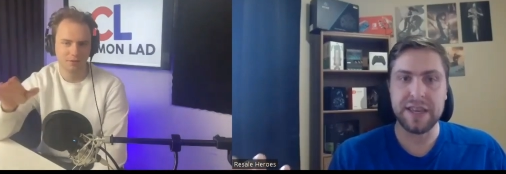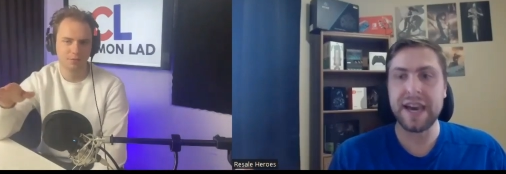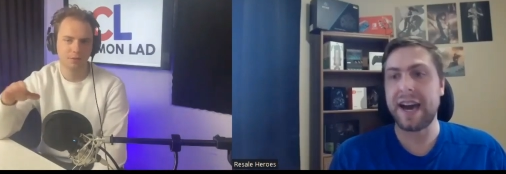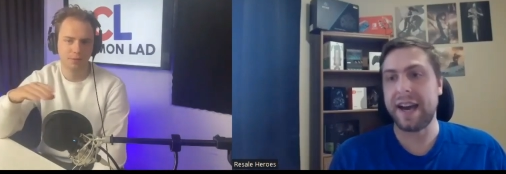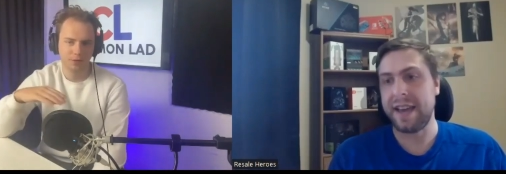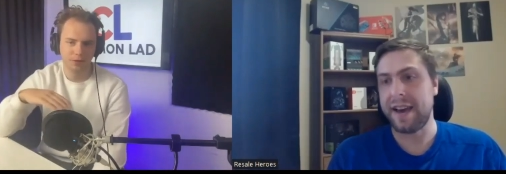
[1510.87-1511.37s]

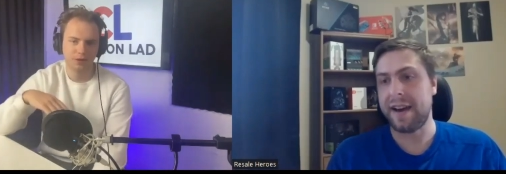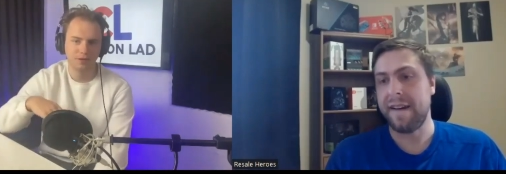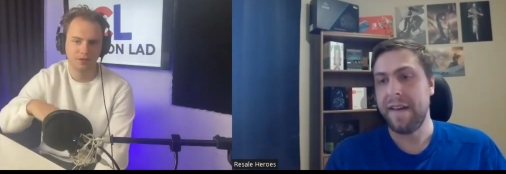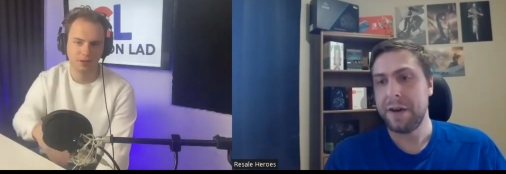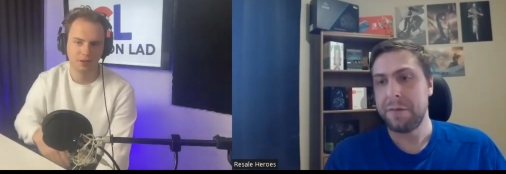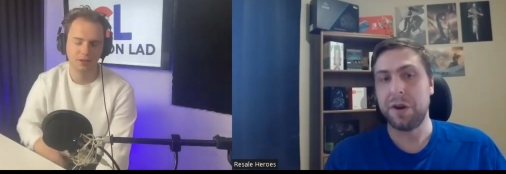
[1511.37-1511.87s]
Speaker 1: Yeah, yeah,
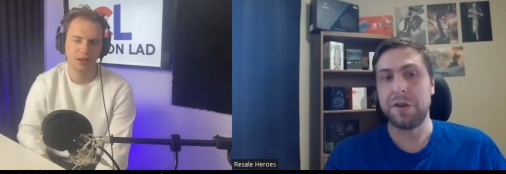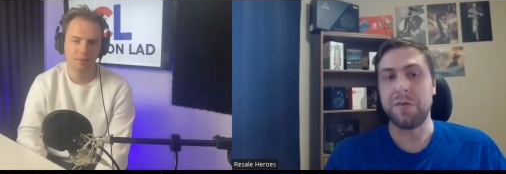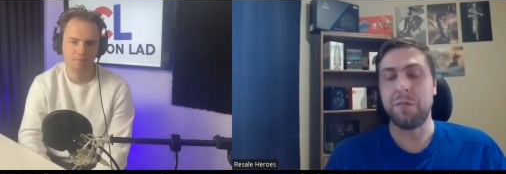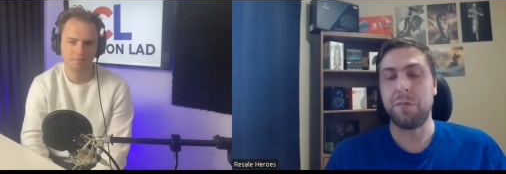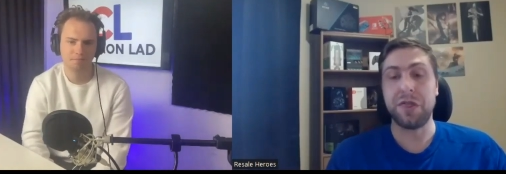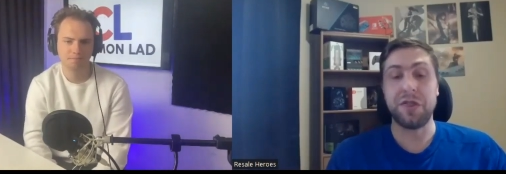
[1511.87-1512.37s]
yeah.
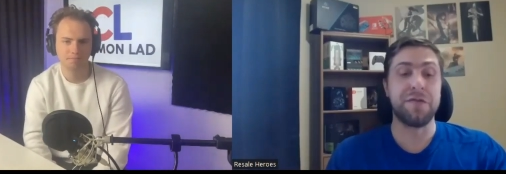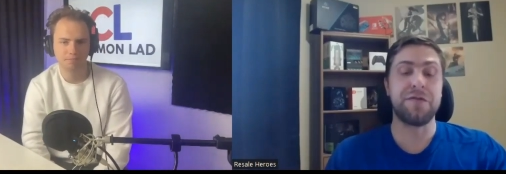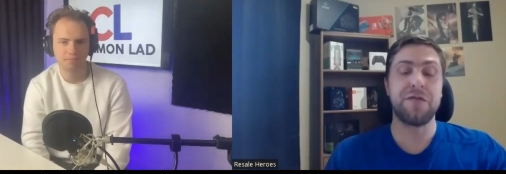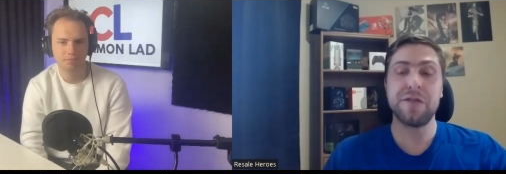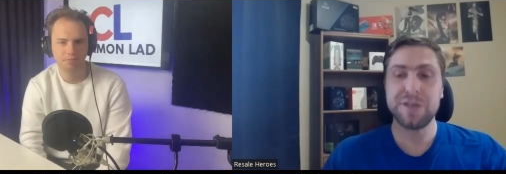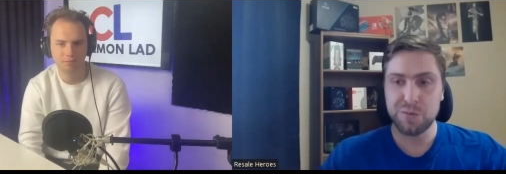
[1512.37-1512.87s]
But but the
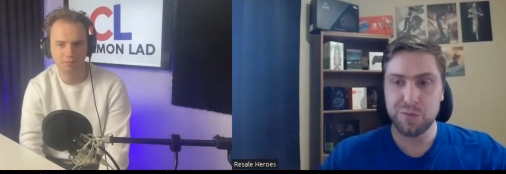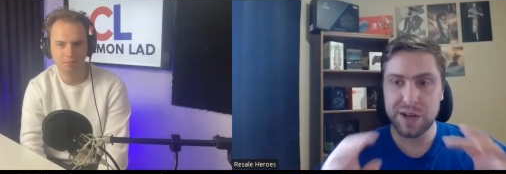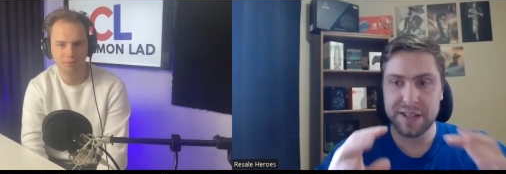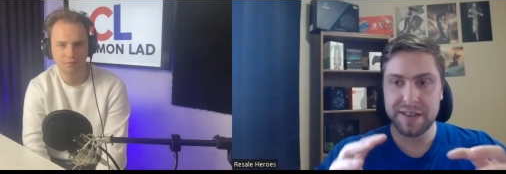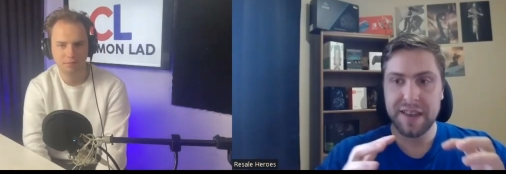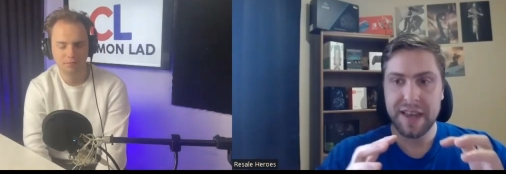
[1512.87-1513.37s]
first
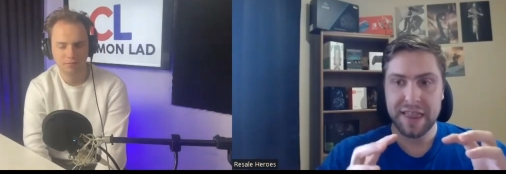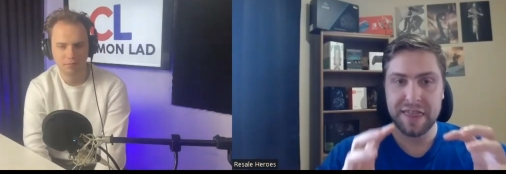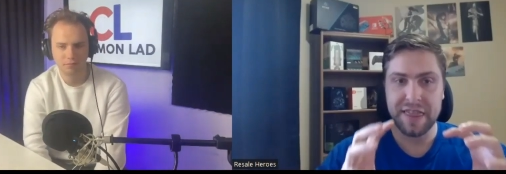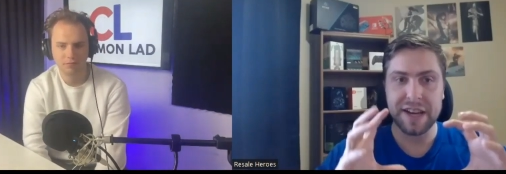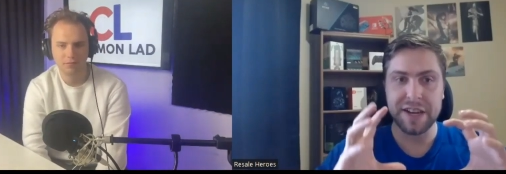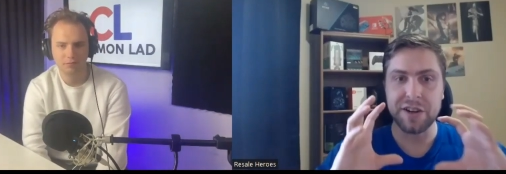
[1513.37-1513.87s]
one
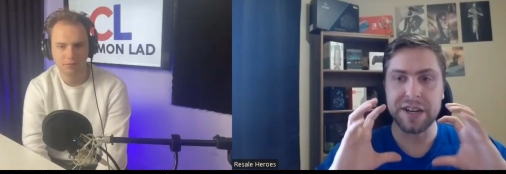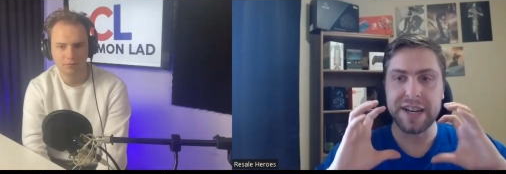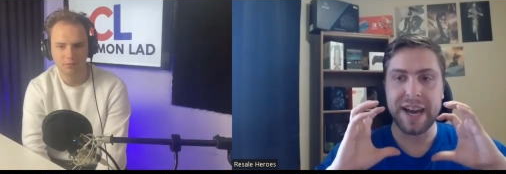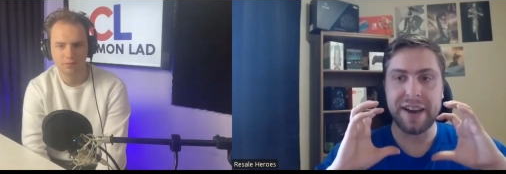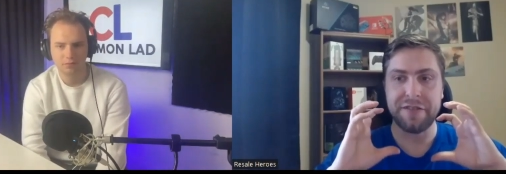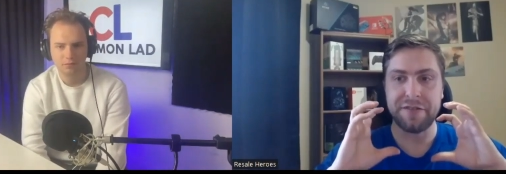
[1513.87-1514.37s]
that you're gonna
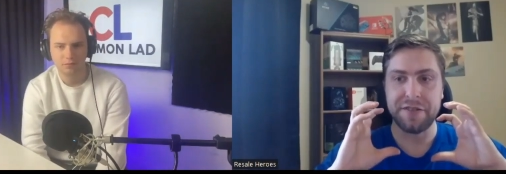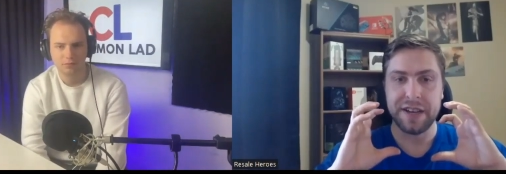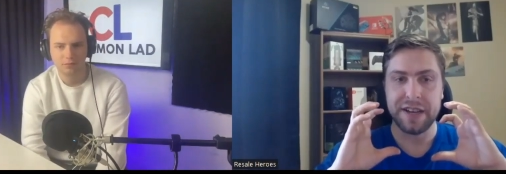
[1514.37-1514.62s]
have,